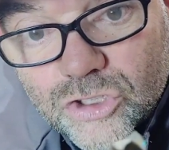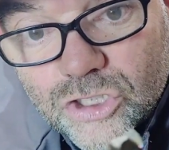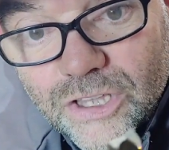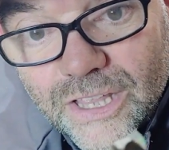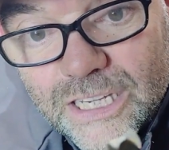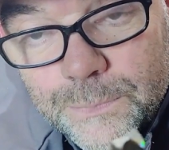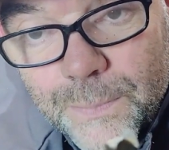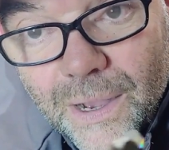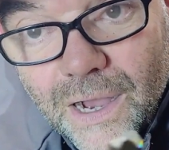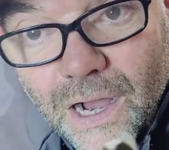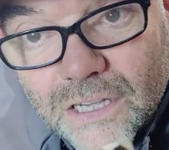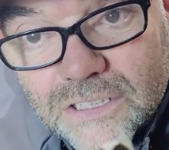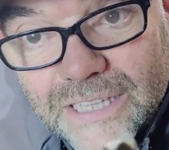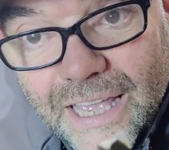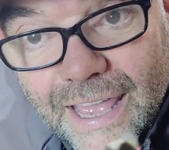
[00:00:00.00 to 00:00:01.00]
So these
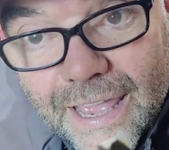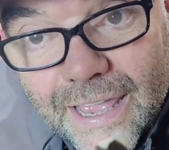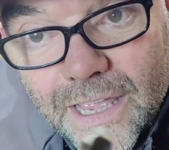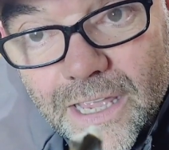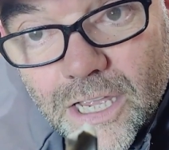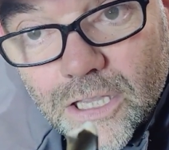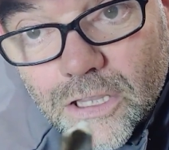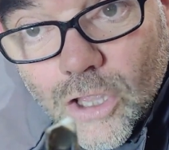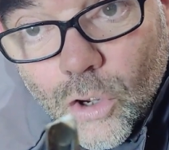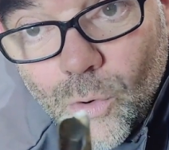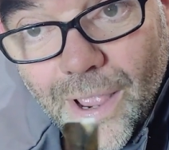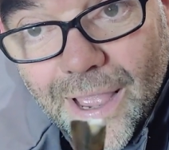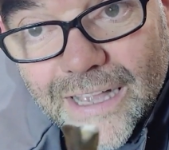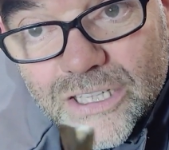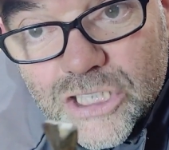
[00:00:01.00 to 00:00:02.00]
parts here
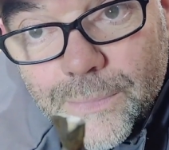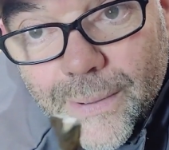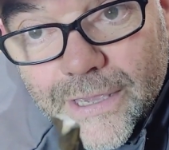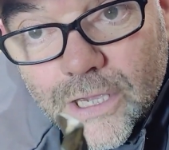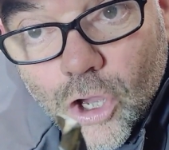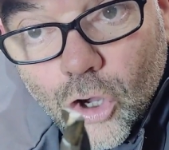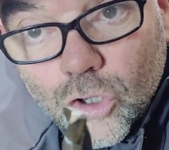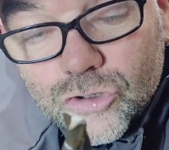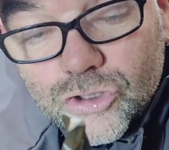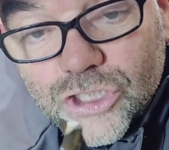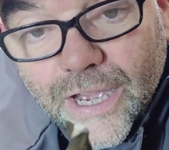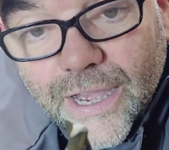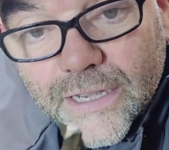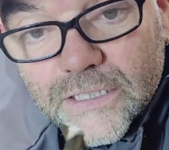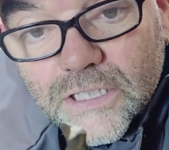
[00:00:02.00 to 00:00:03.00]
don't actually make
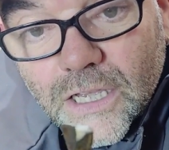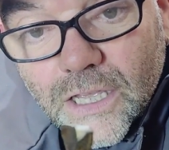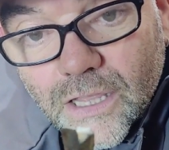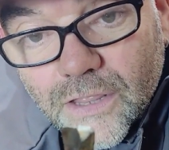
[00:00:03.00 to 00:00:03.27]
contact.